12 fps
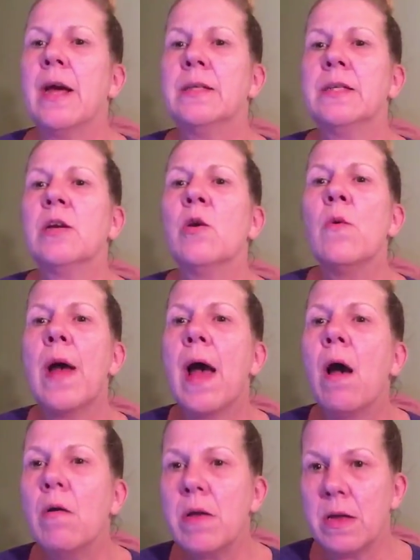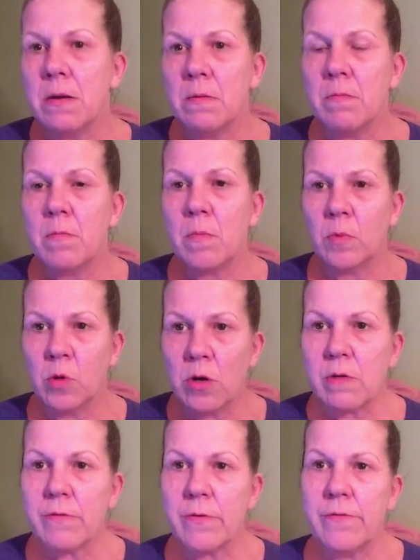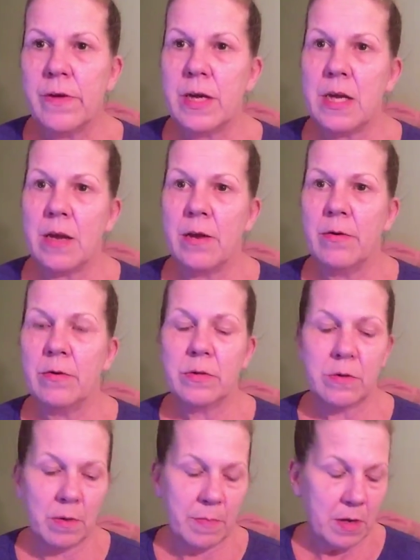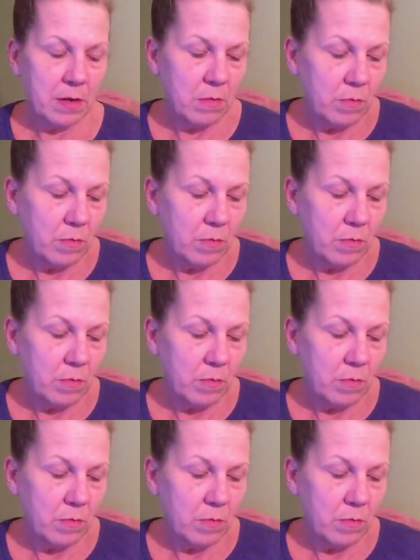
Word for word: I said go out and look for videos, I mean,